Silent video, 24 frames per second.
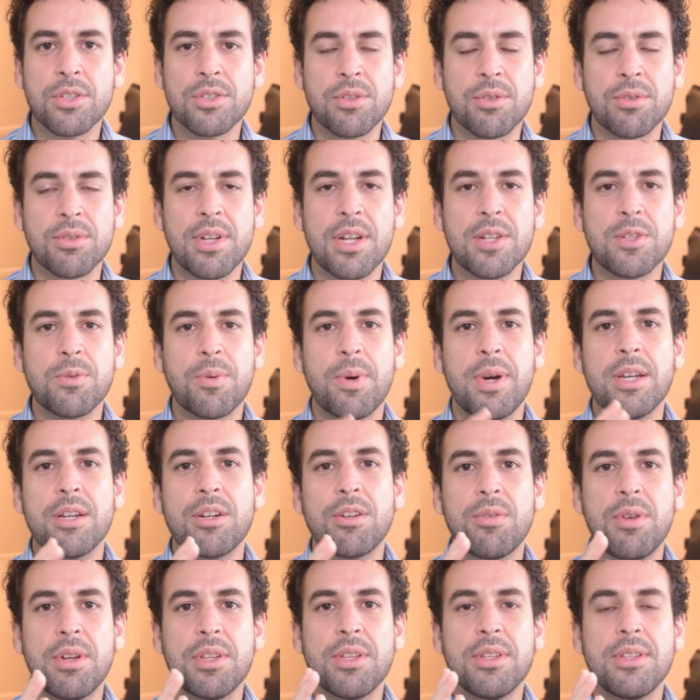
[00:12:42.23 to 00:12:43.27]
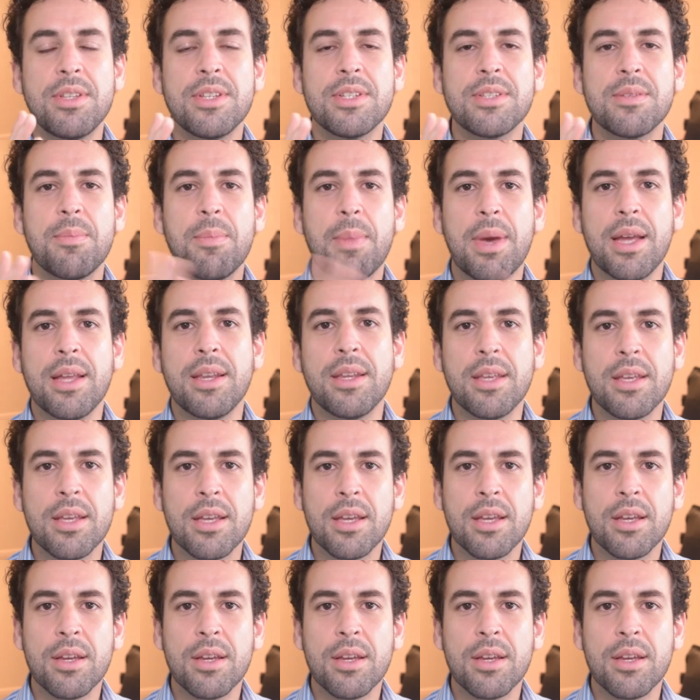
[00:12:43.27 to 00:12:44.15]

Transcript: So that's why I created these many